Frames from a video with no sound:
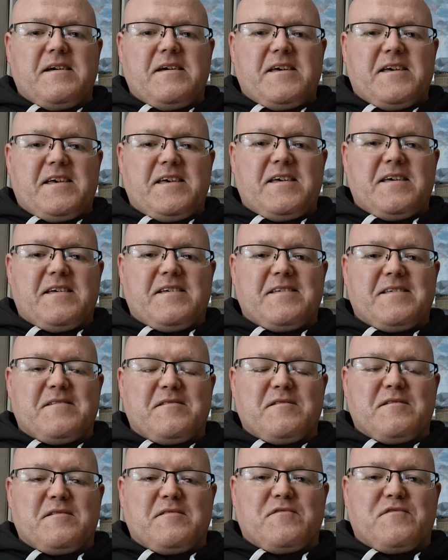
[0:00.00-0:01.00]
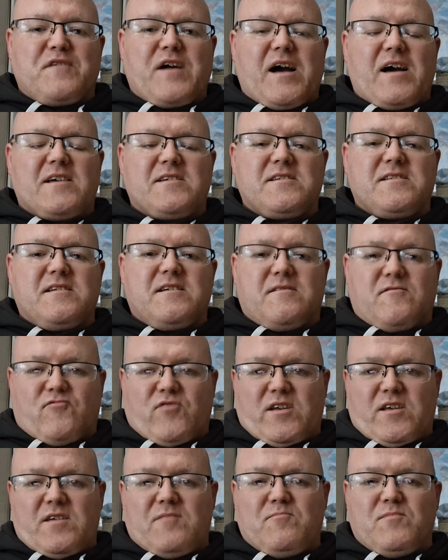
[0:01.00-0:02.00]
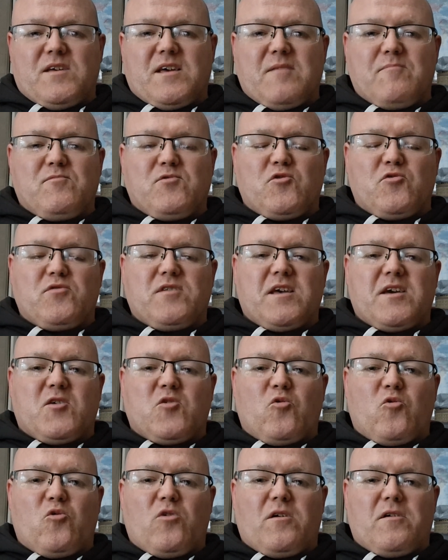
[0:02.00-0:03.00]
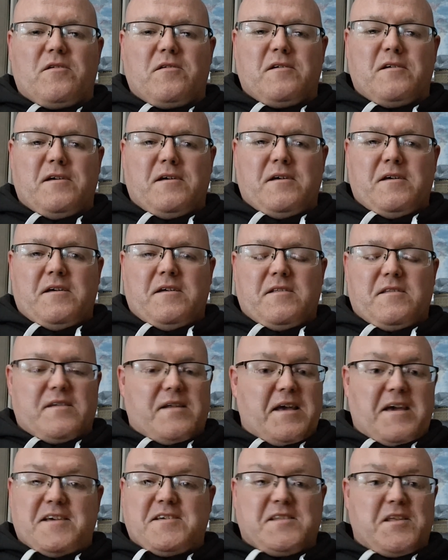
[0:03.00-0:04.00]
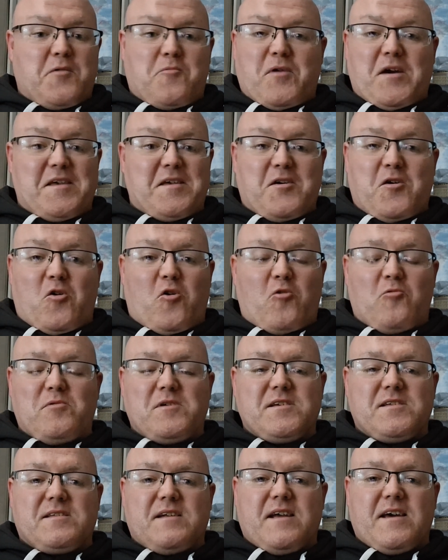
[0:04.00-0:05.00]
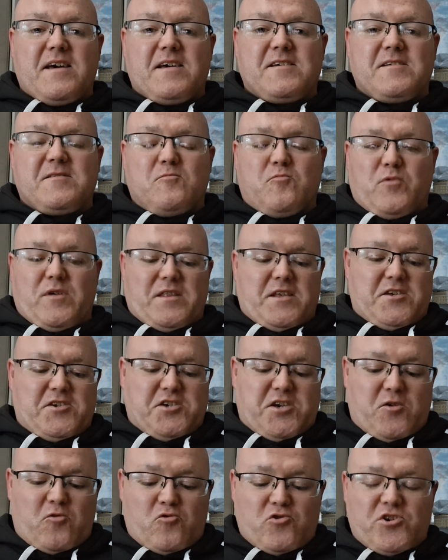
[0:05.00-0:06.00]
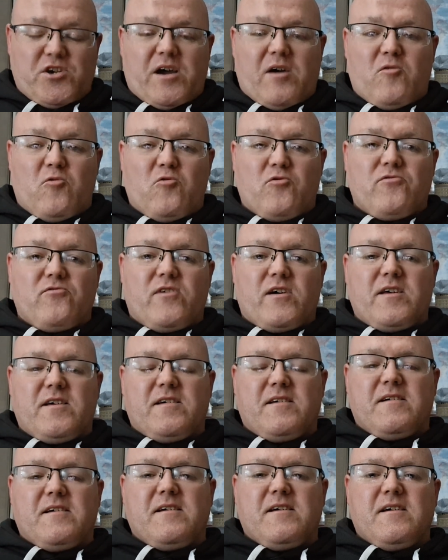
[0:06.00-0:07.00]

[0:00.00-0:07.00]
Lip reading: Raheem came down to court dressed the way he always dressed, with the jail shit on, right?